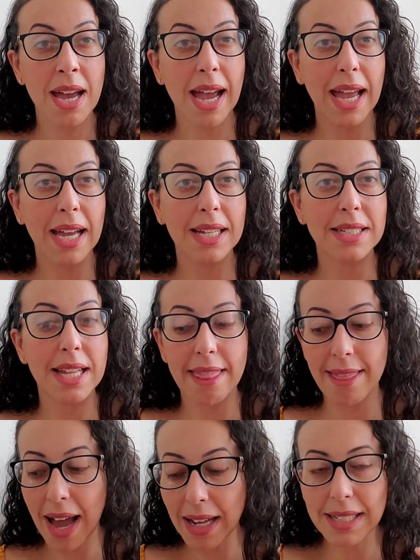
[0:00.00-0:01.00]
And
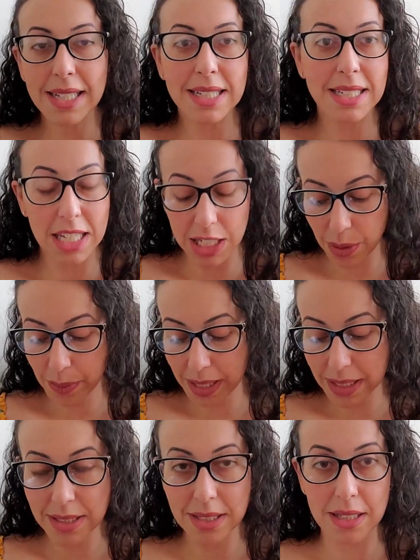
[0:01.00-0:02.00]
that
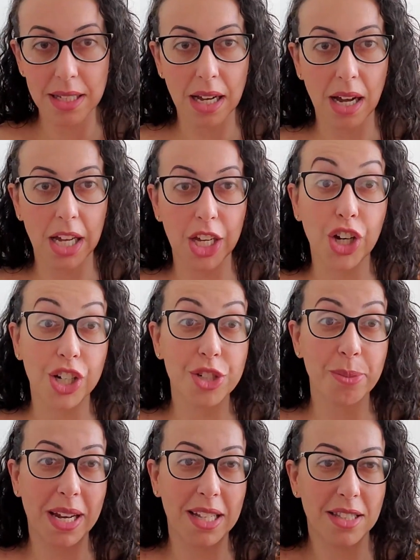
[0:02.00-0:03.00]
continuous
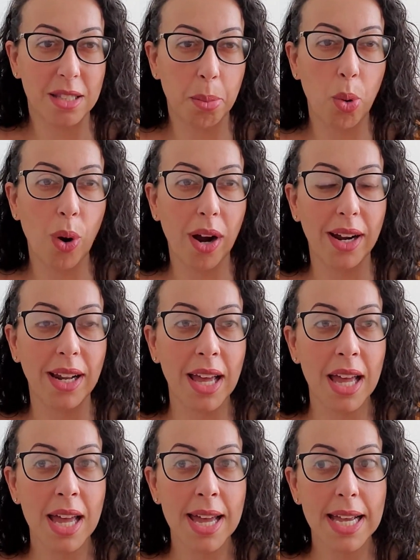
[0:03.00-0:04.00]
encouragement and support
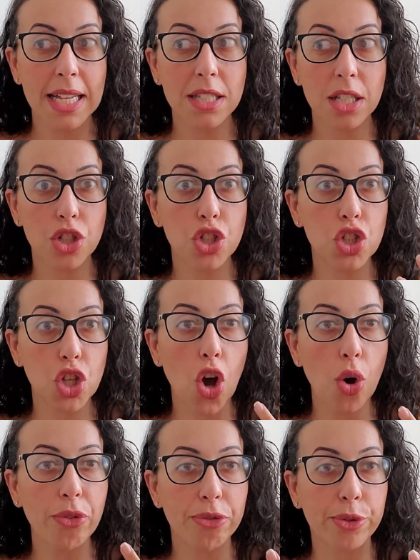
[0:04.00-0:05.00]
is
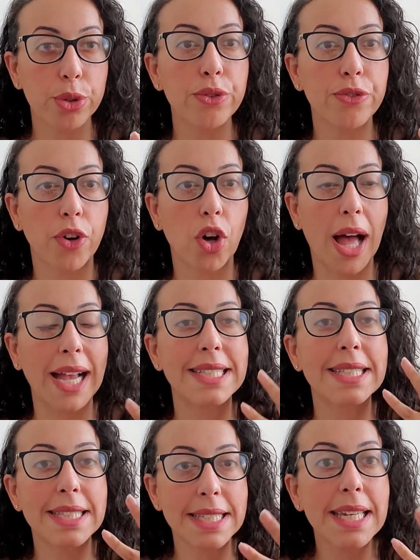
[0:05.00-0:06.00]
so fruitful. I
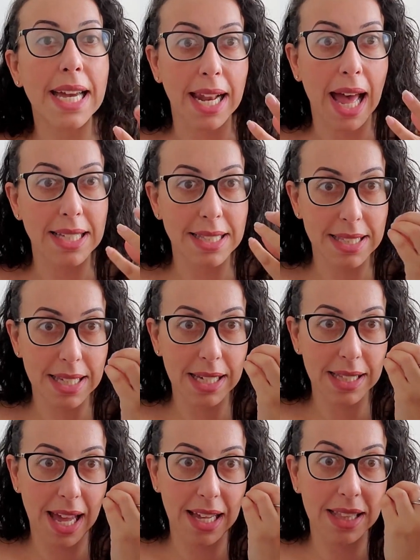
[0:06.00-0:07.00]
see
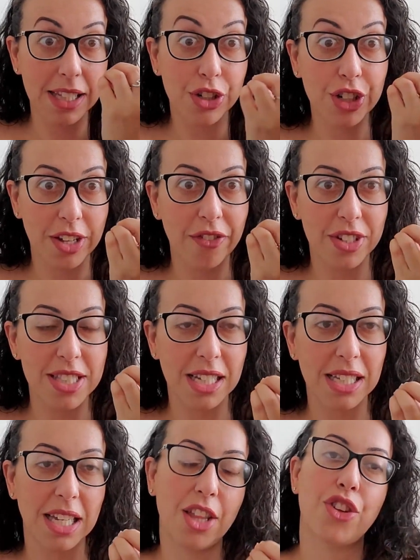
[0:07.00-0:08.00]
it like literally
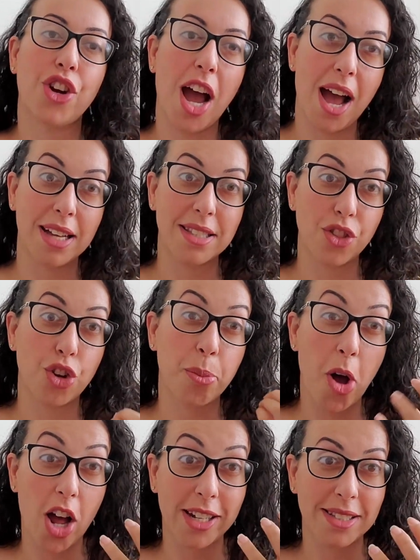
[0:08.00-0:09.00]
physically in their eyes, in their
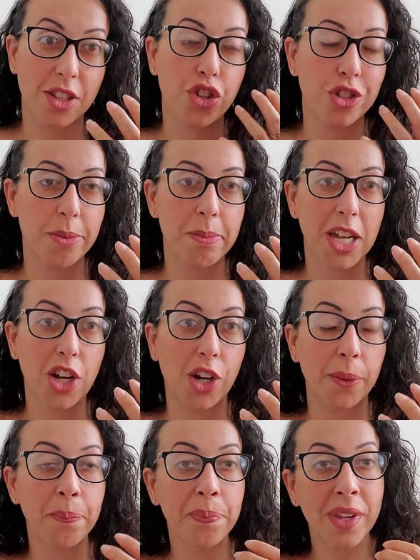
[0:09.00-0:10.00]
bodies, in their demeanor.